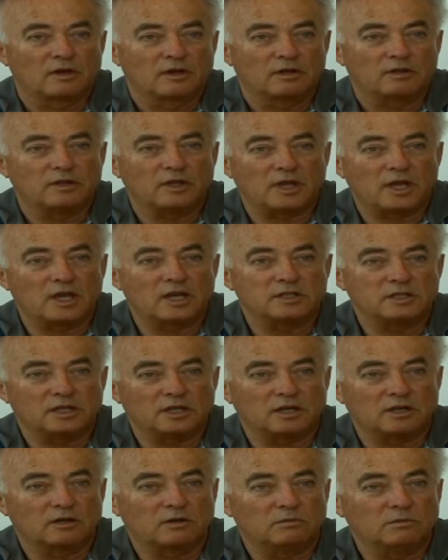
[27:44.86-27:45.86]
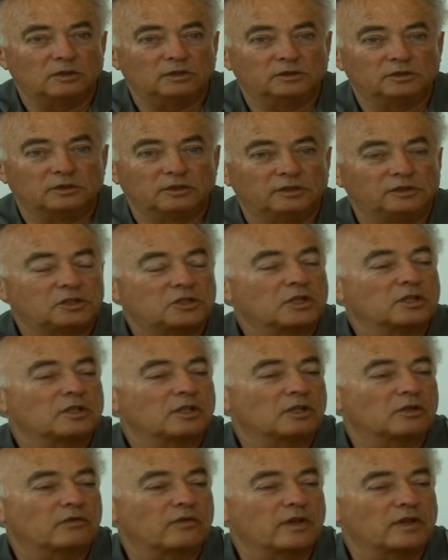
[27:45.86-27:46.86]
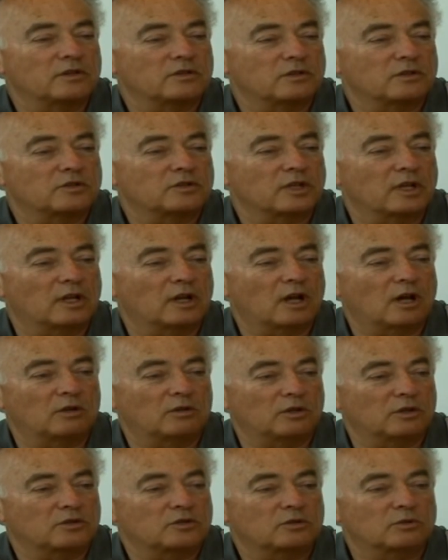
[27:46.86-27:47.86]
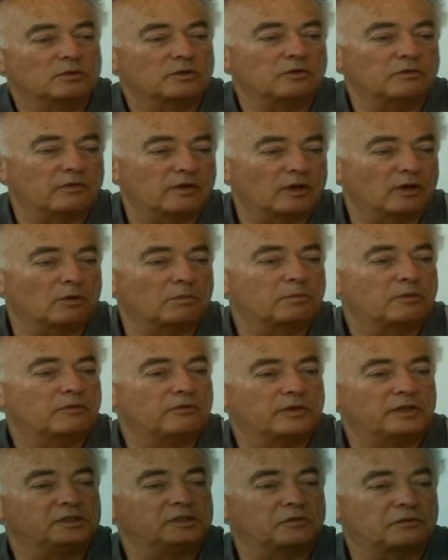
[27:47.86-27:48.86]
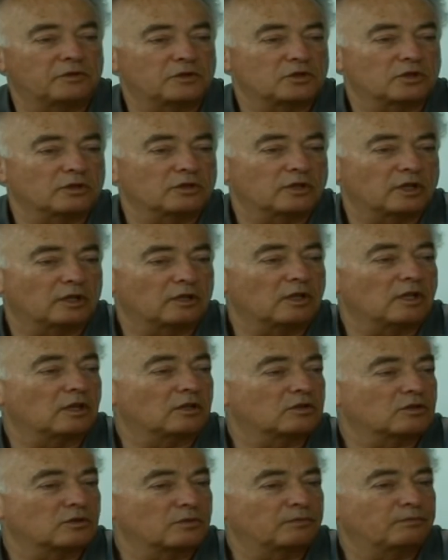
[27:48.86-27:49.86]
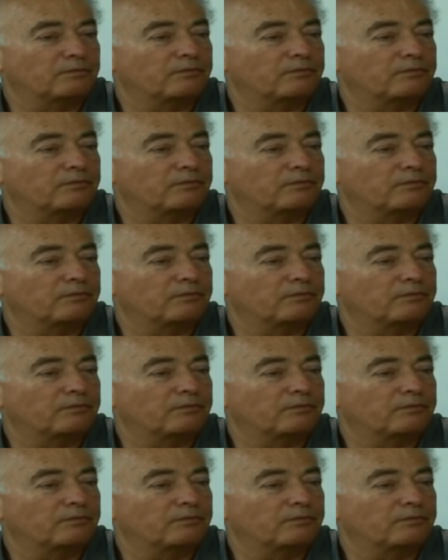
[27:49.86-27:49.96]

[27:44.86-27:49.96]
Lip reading: the area where recent advances allowed us to develop very efficient techniques.